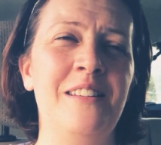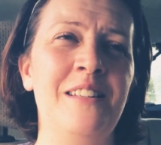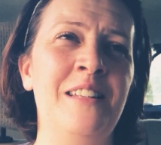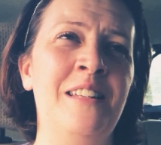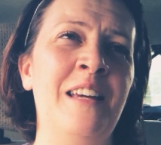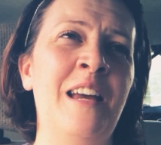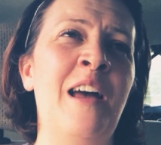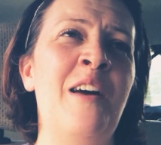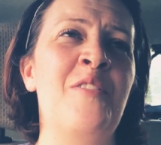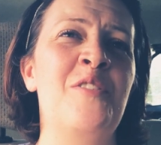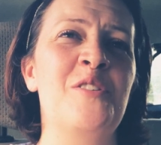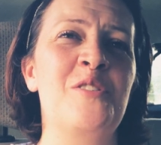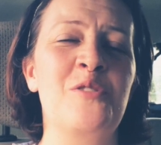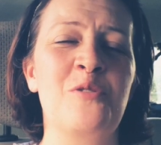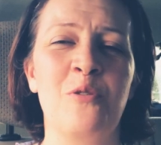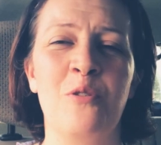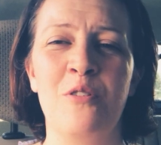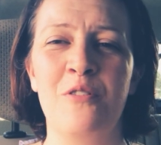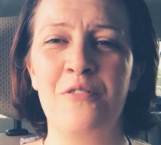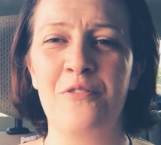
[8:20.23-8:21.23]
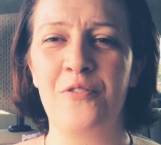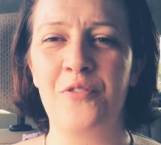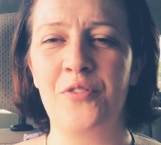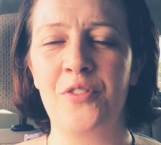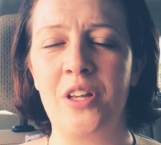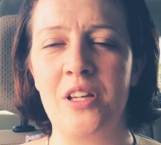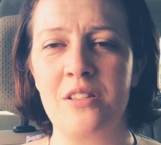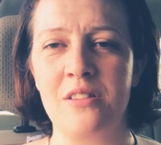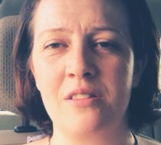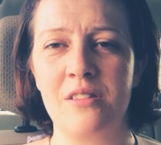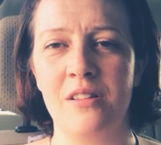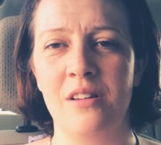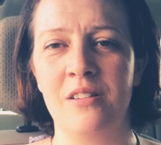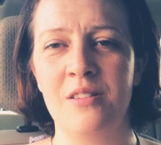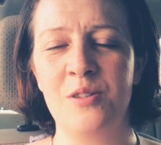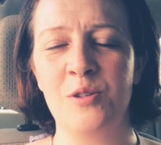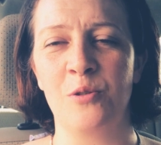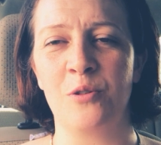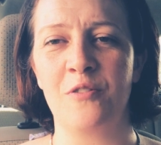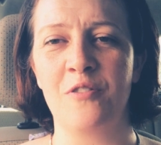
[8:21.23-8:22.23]
yeah, there's a
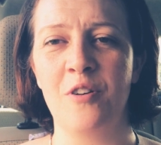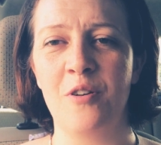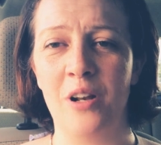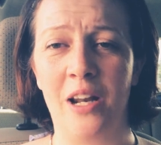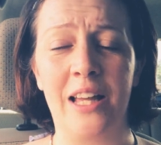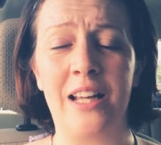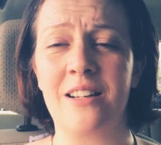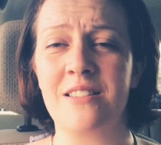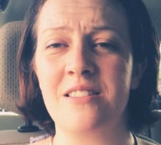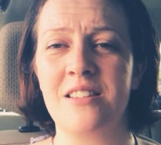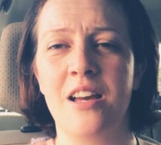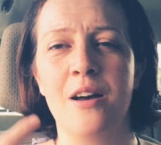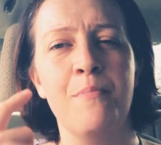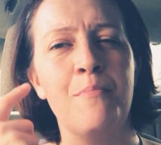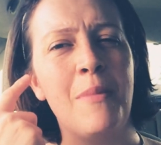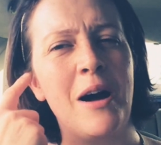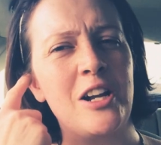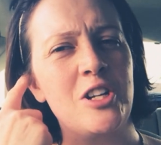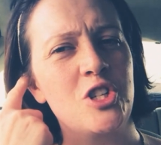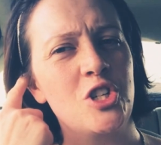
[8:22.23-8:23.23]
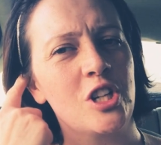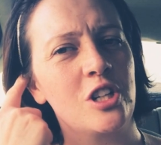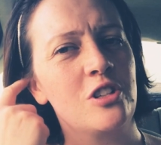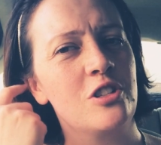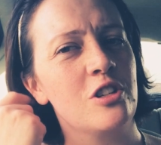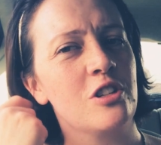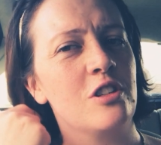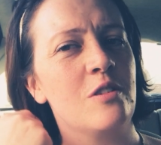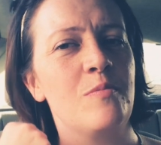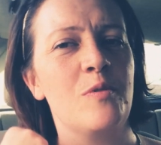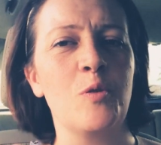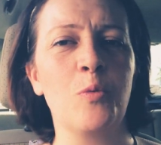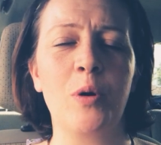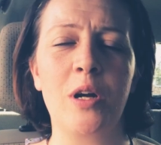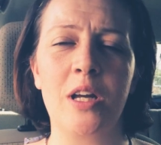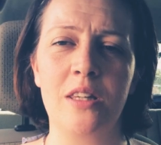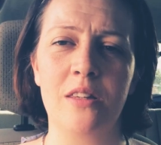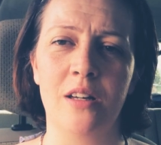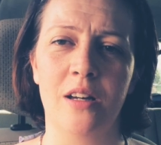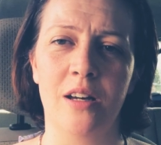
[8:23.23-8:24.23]
sort of like I say, a magic to them, the
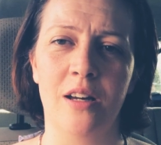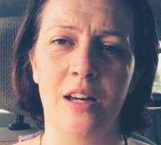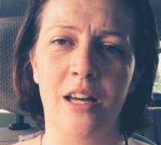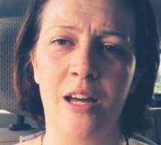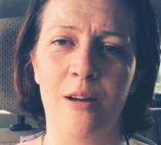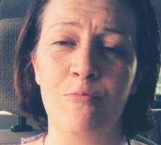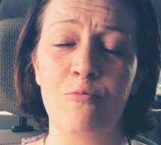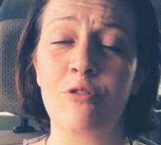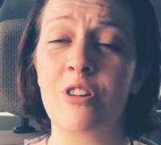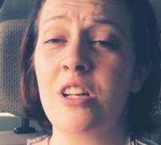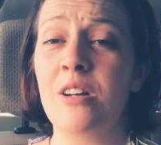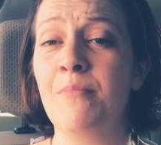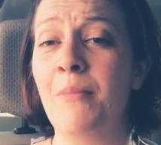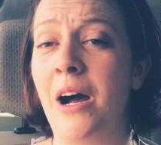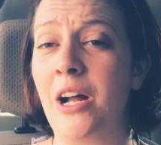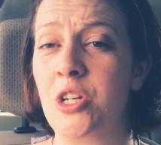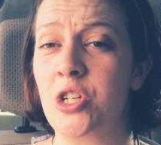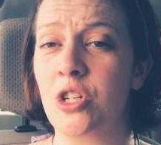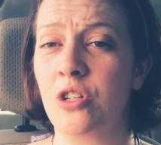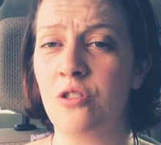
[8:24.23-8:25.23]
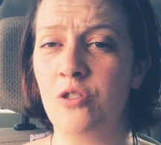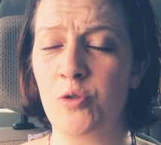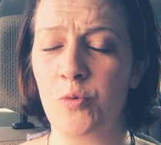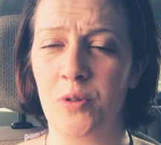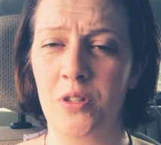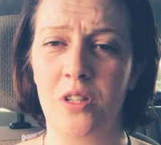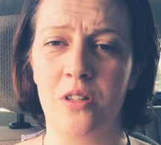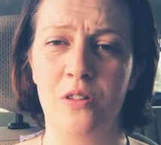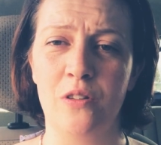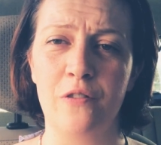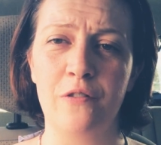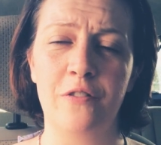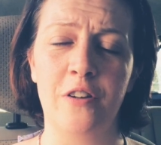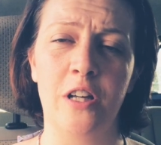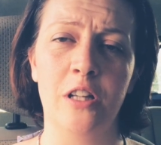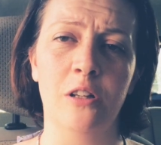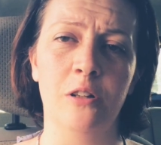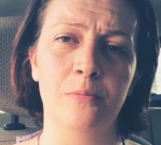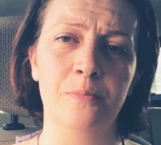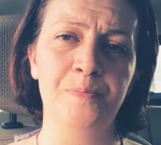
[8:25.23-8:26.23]
way they're reimagined within the
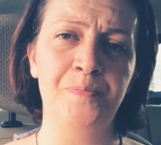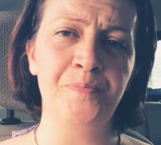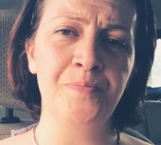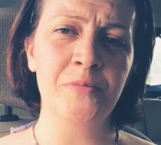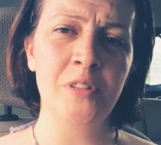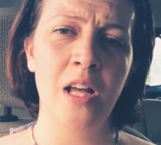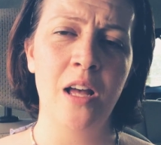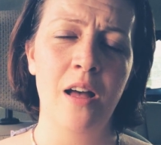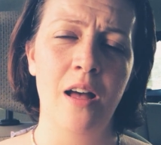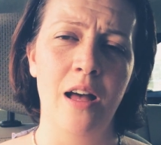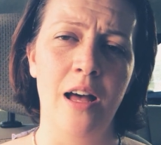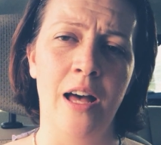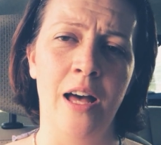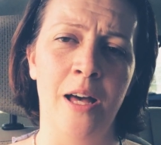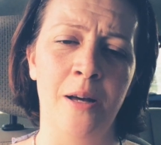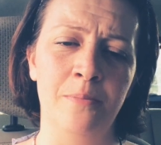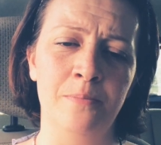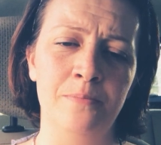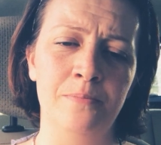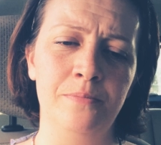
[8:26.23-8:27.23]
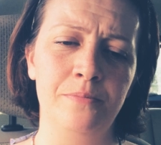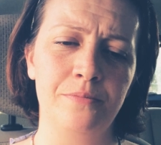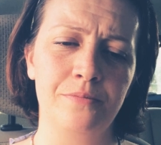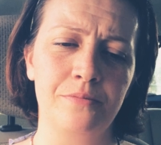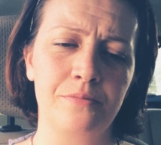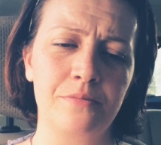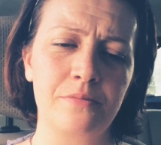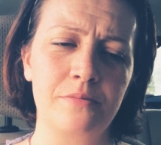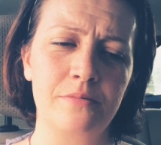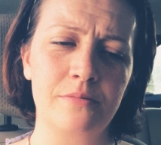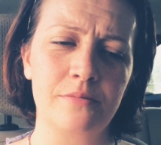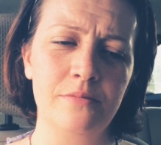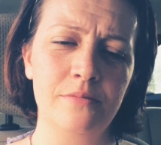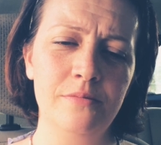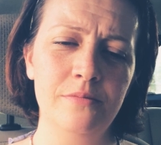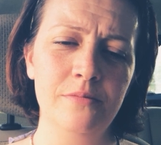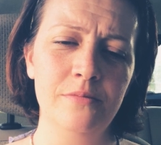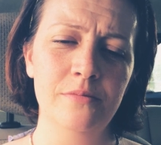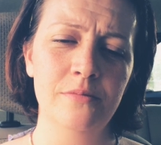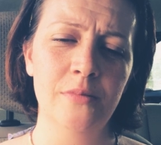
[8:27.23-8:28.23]
film.
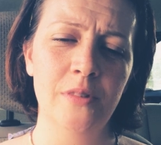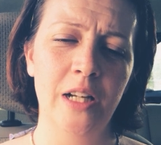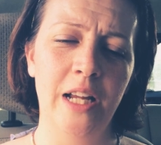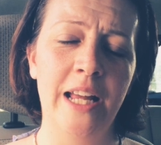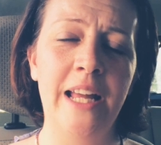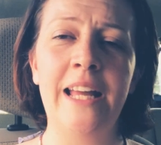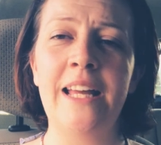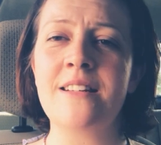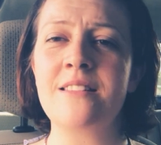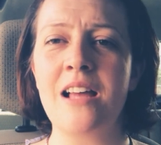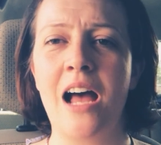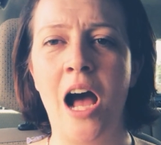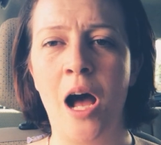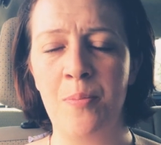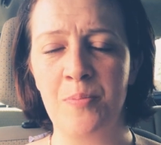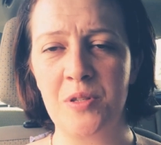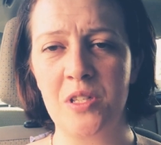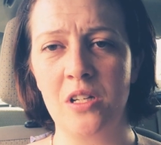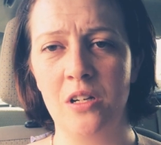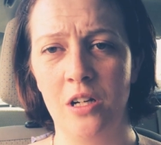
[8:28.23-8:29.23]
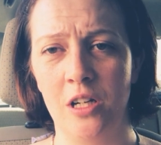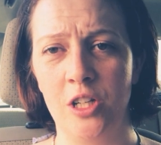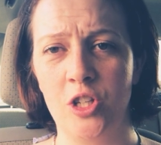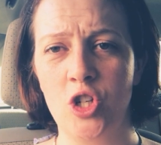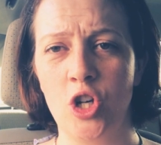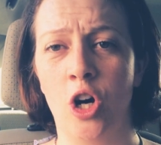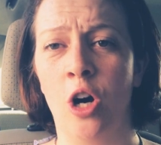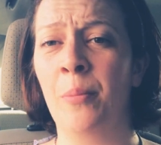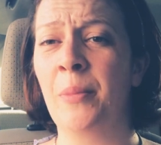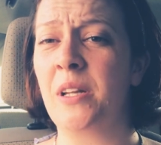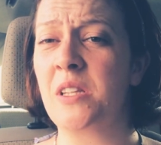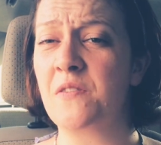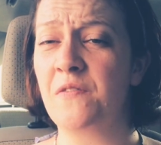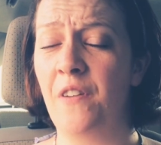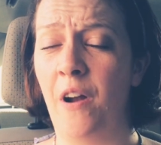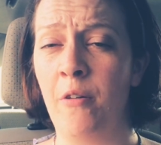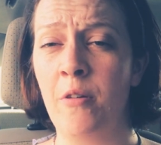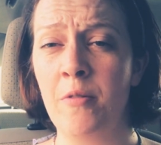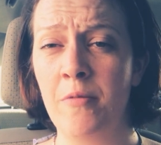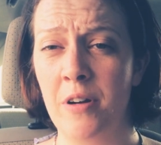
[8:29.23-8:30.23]
It is absolutely charming. It's
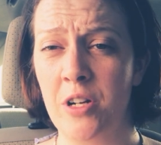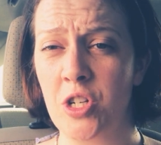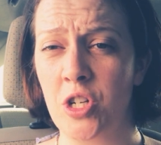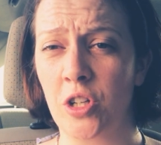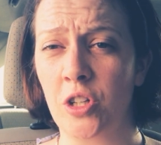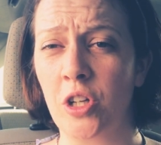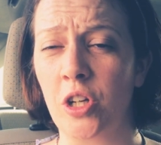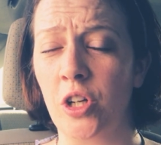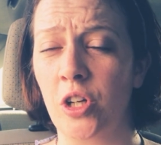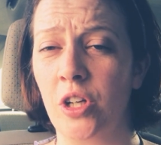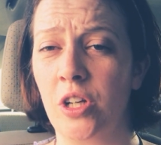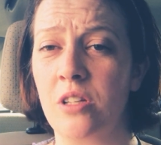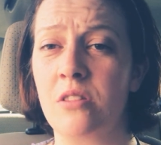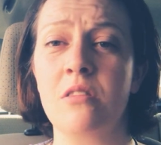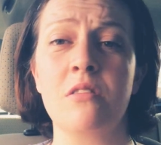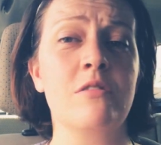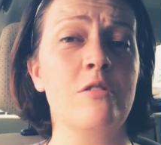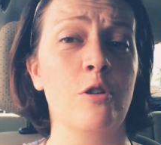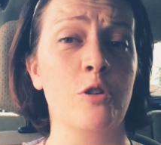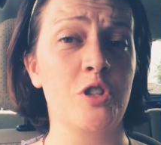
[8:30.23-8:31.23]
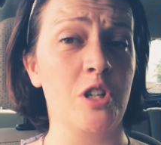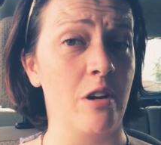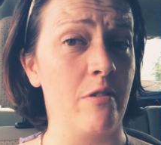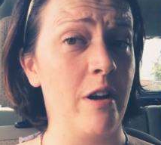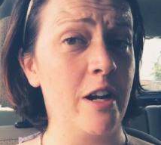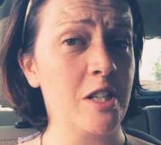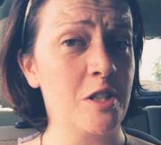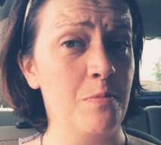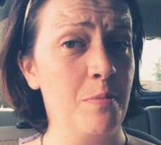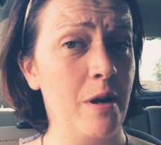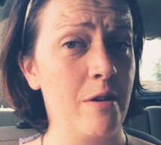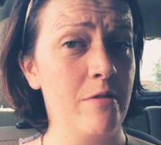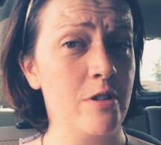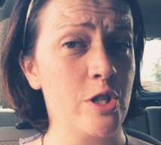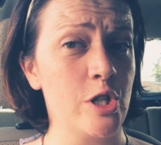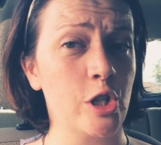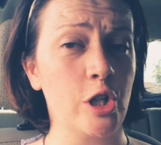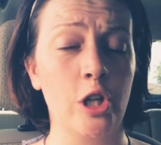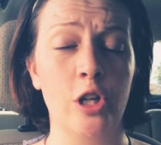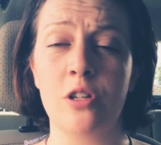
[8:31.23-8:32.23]
very Richard Curtis. It's not directed by
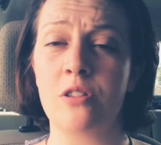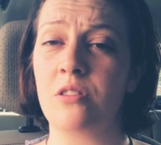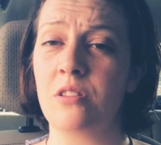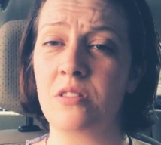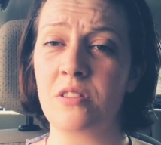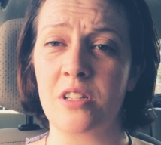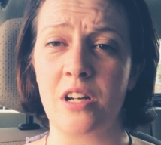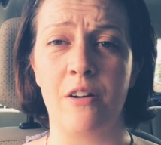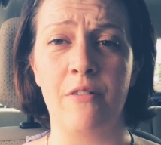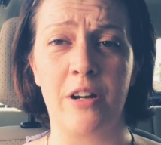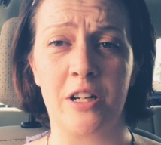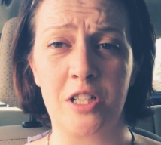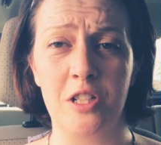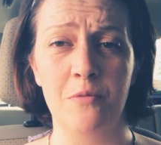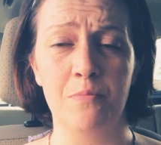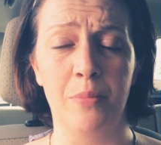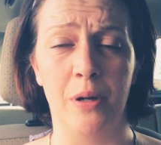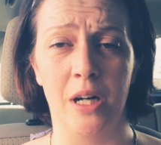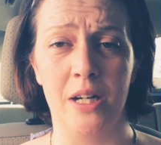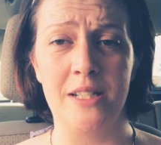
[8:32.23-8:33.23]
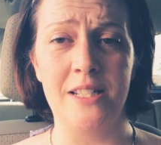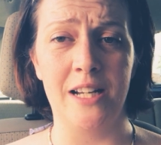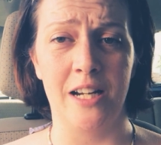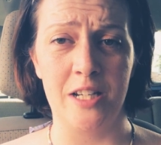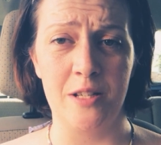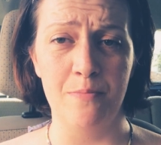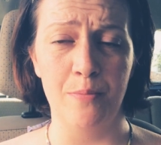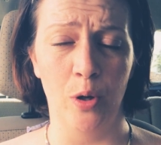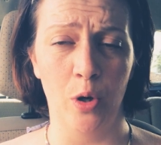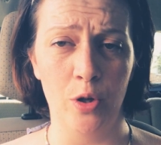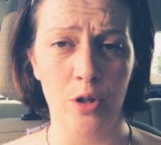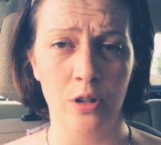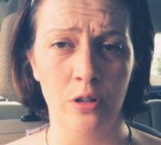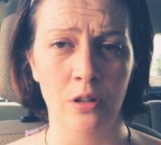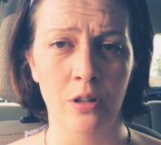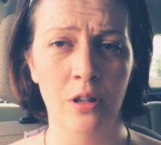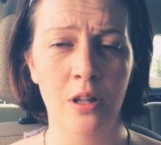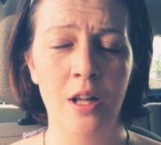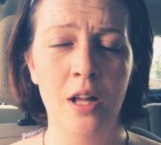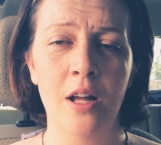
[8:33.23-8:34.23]
Richard Curtis, it's directed by Danny
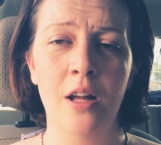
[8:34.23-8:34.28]
Boyle.